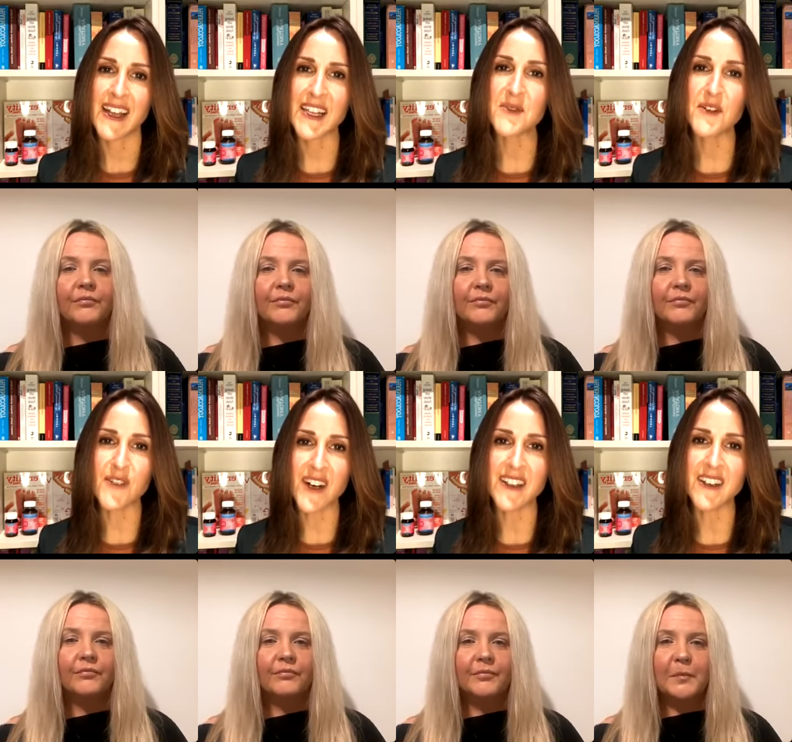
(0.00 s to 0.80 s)
Speaker 1: that's why I
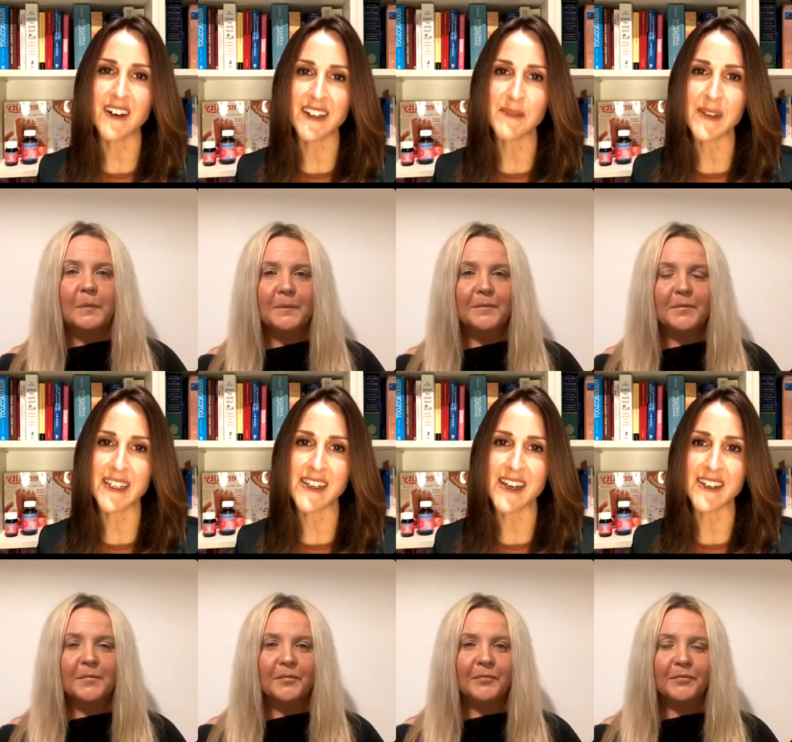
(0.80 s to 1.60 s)
find the guided
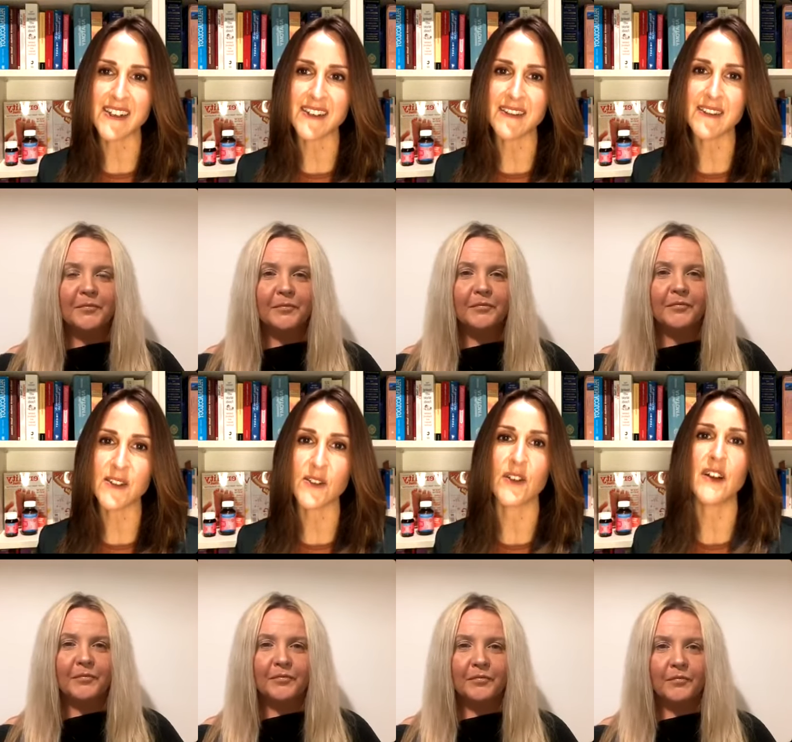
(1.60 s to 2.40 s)
meditations
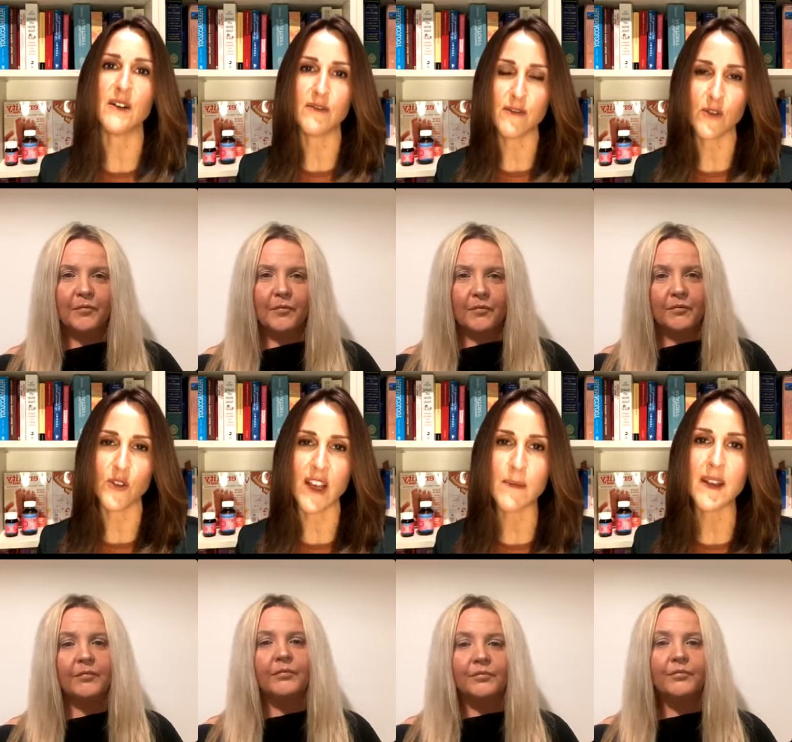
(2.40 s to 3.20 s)
so helpful for
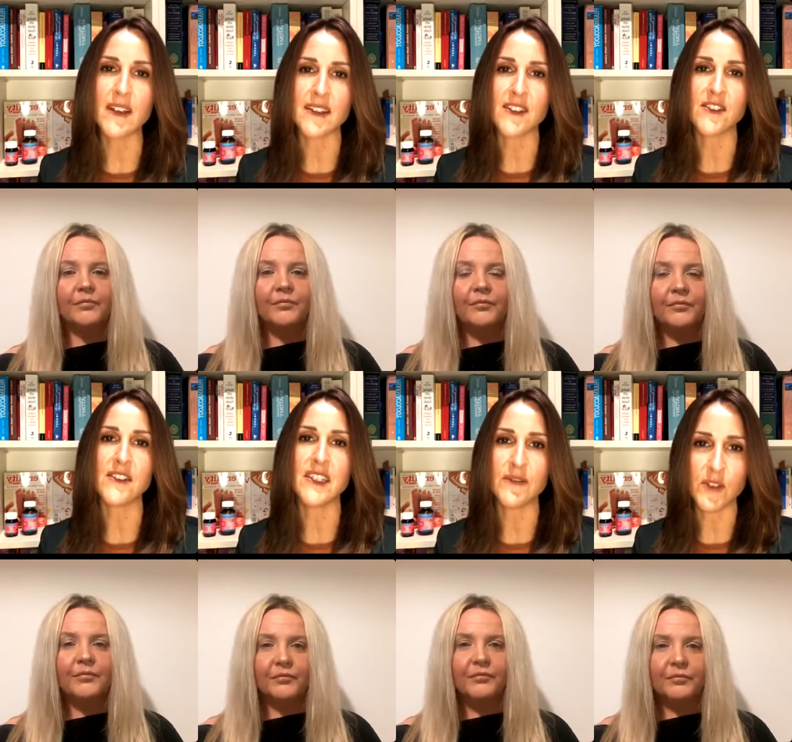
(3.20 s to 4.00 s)
them because they do
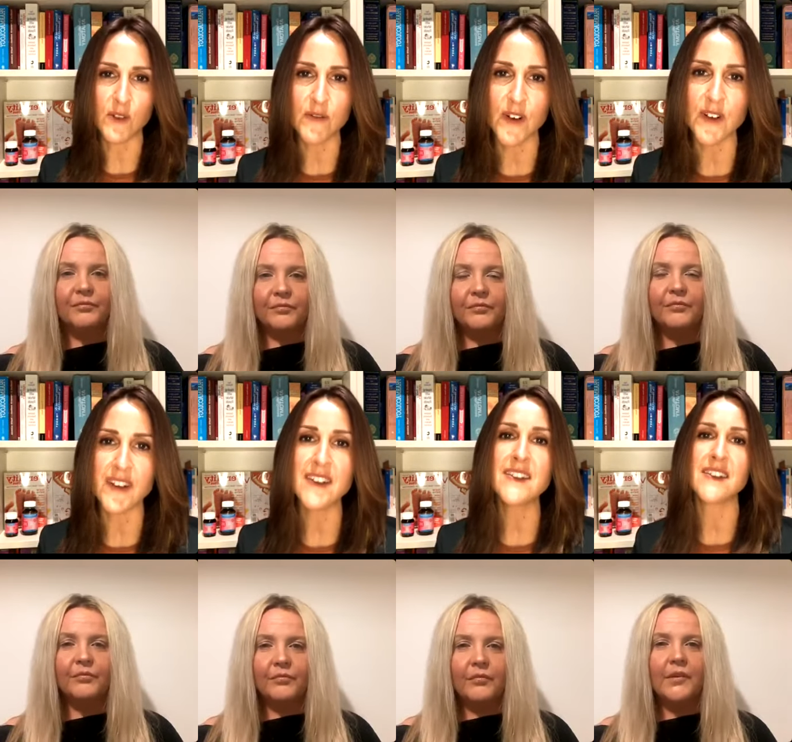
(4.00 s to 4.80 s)
give you a
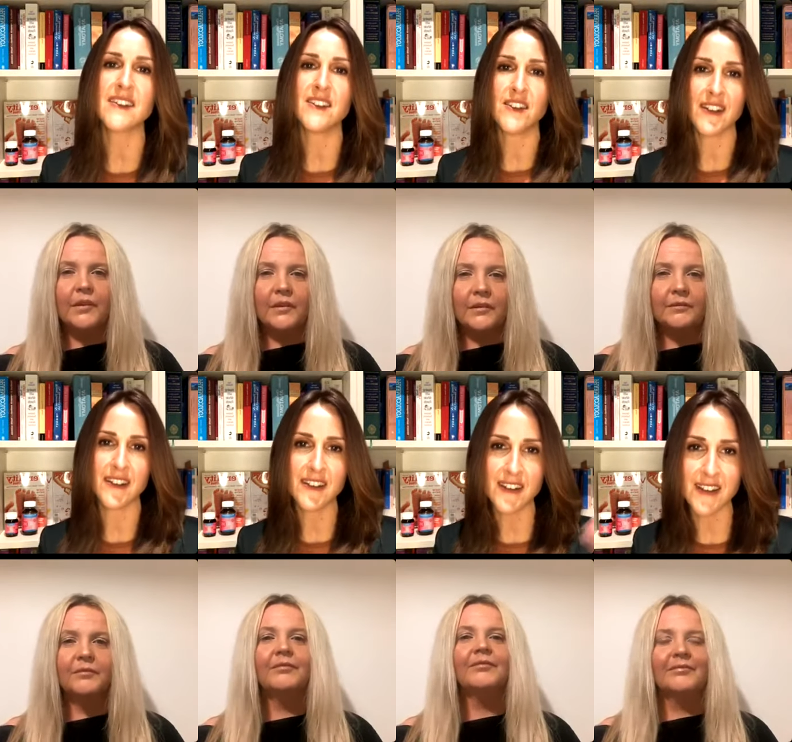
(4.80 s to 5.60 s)
focus and then you can
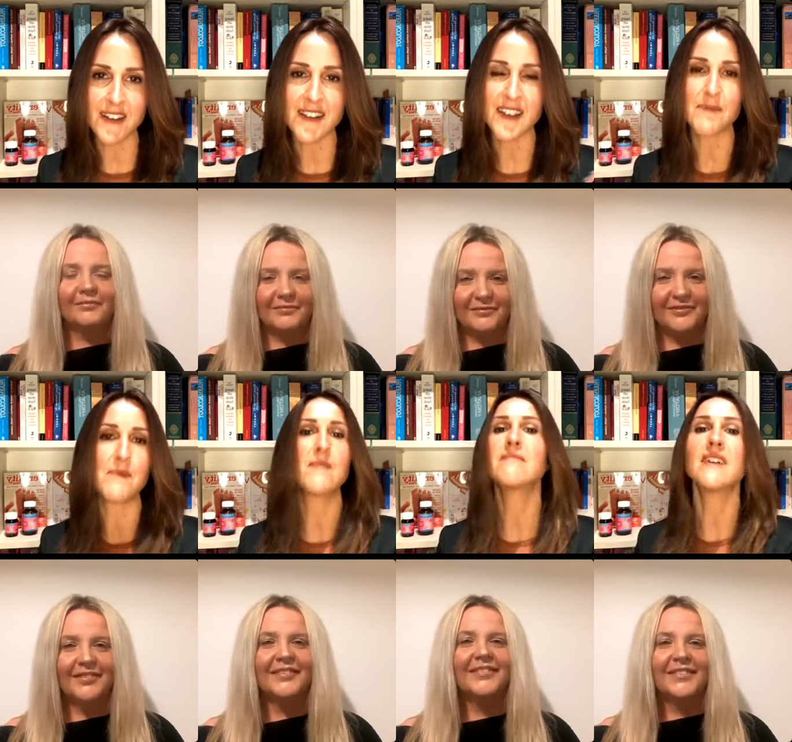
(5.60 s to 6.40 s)
see those other,
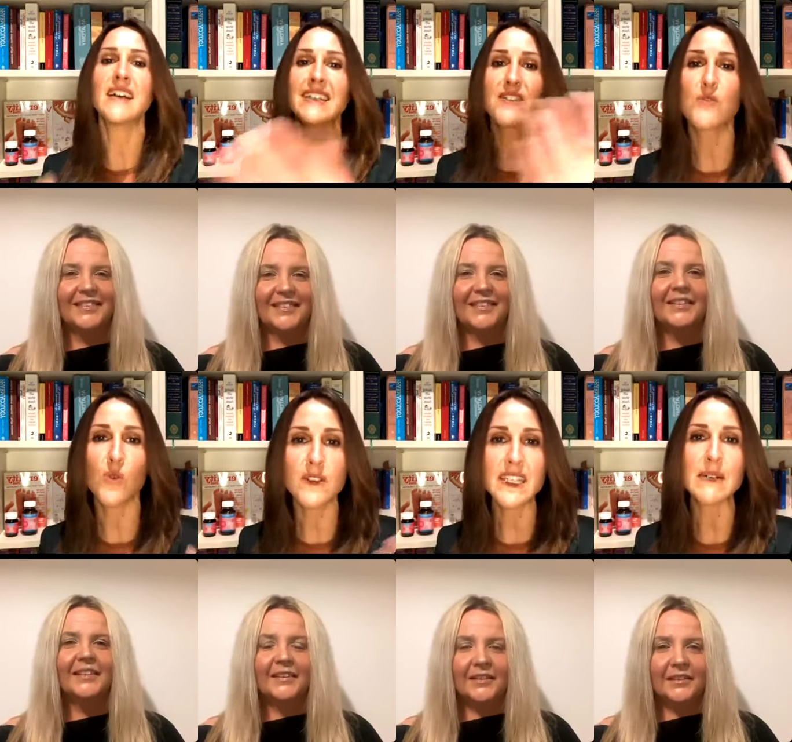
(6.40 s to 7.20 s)
I guess,
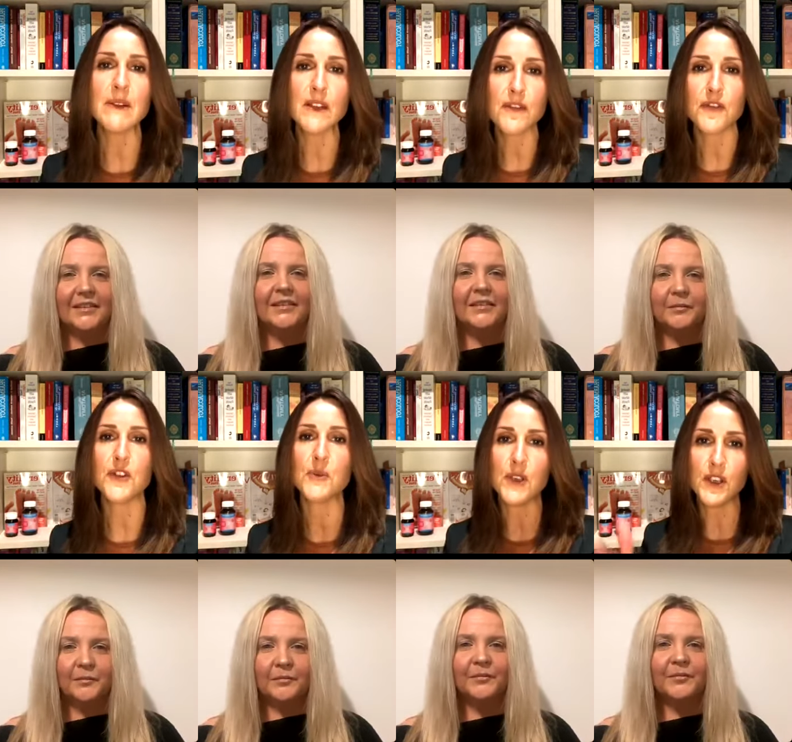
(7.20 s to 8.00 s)
thoughts coming through, but